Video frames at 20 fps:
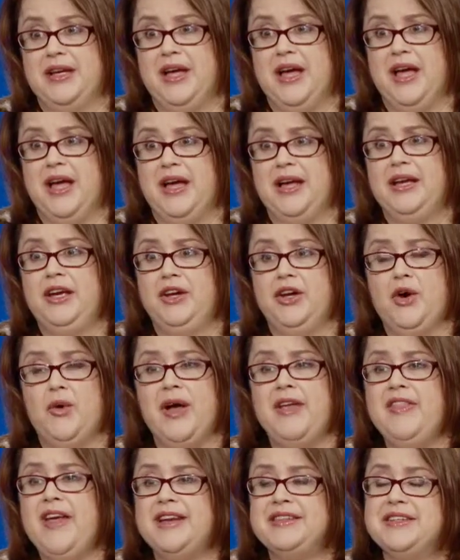Right. You know,
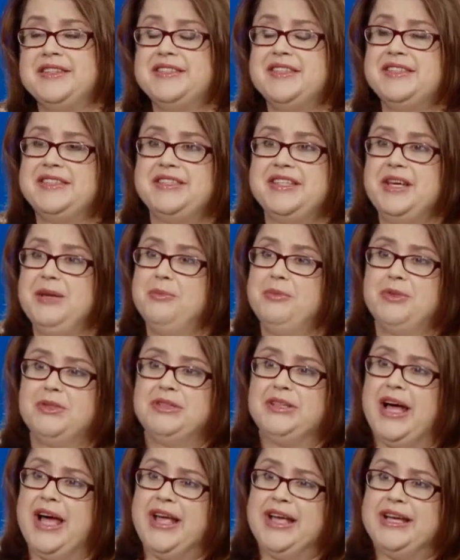and that doesn't seem
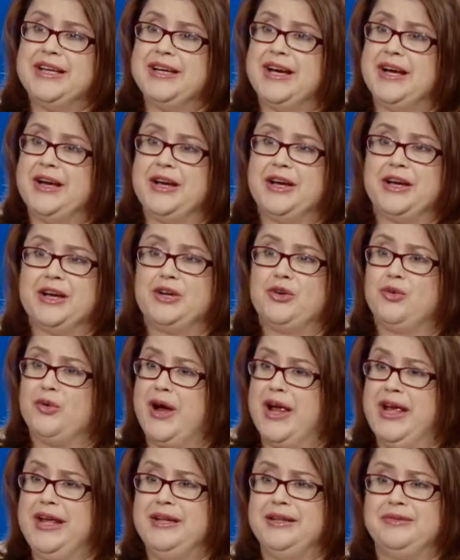like a, a
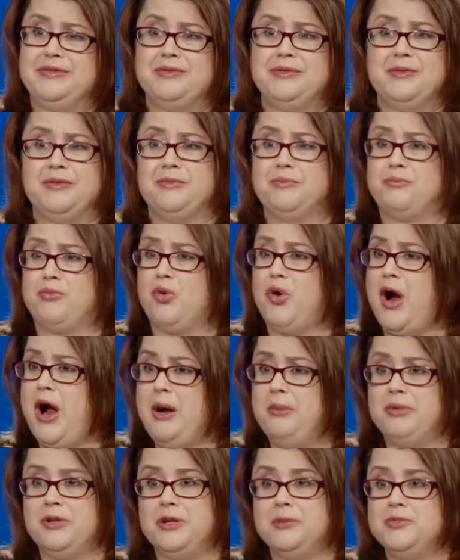great
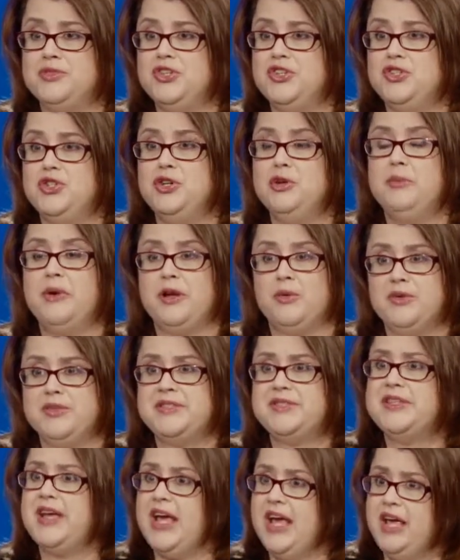problem to do, but it
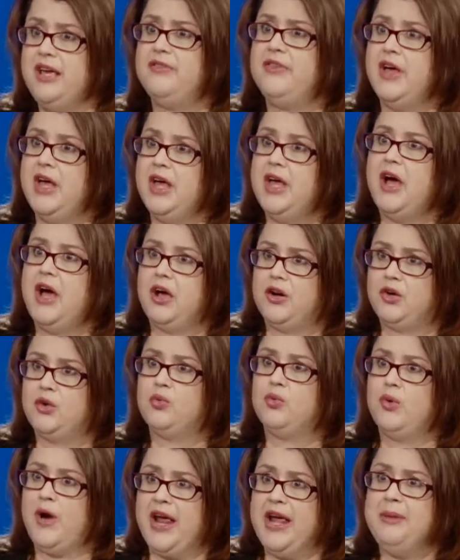would save a
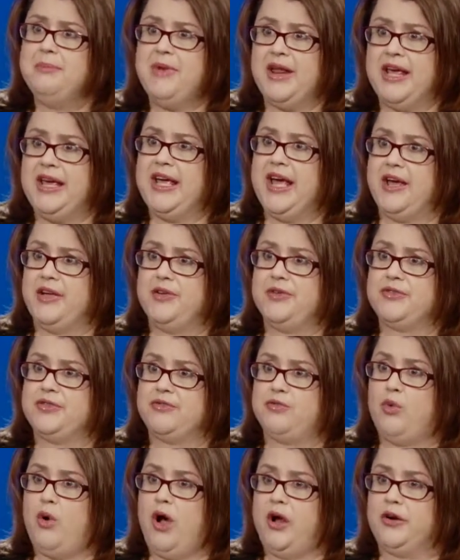great many gallons
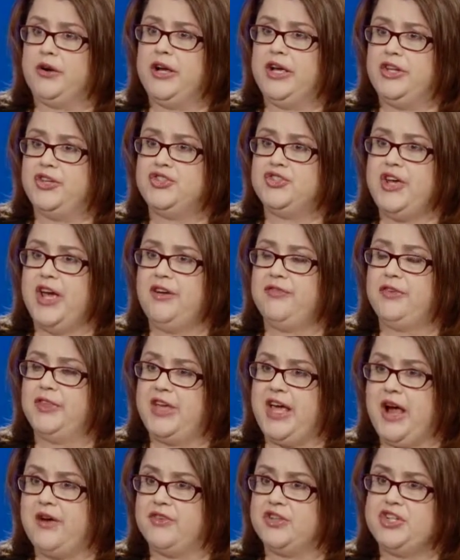of water each day for
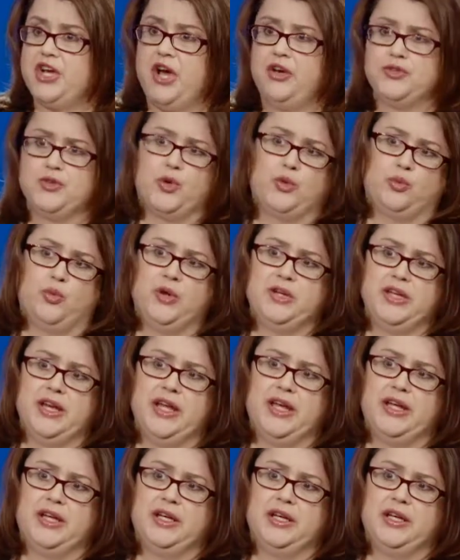the average household, wouldn't it?